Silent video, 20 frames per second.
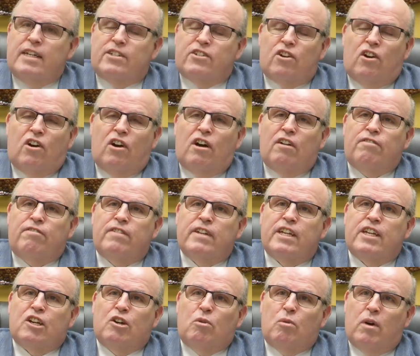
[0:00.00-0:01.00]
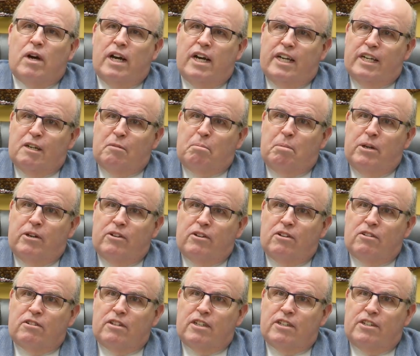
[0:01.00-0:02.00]
It's awfully quiet up here
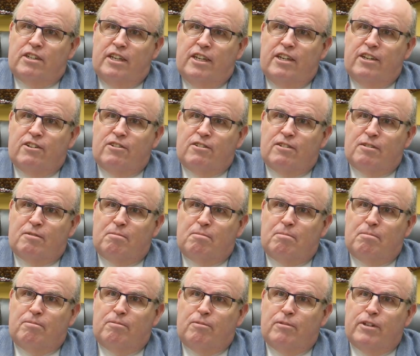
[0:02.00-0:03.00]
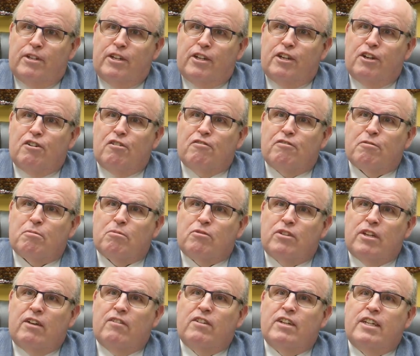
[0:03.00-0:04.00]
on this hill when you go from
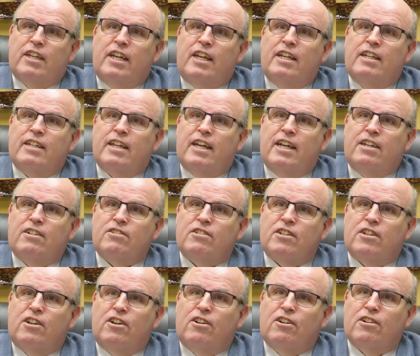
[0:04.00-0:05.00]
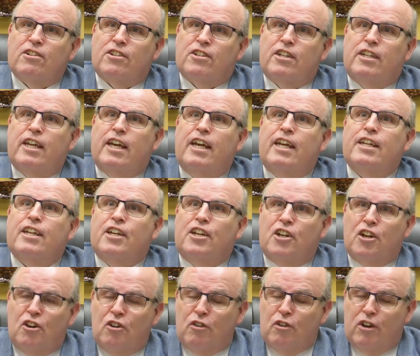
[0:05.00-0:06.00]
17,000 cars a day to
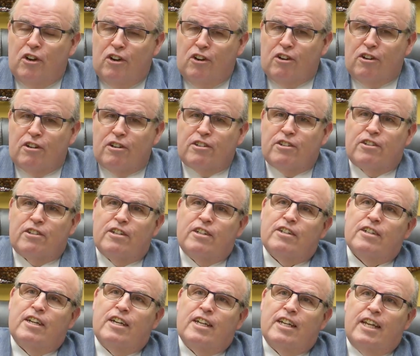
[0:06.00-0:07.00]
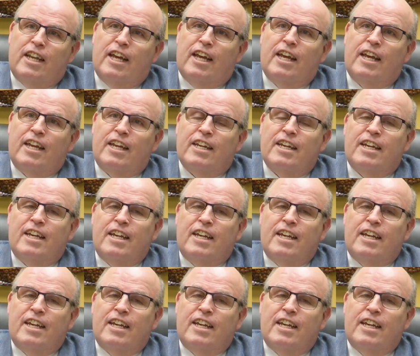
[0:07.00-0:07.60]
no cars a, a day,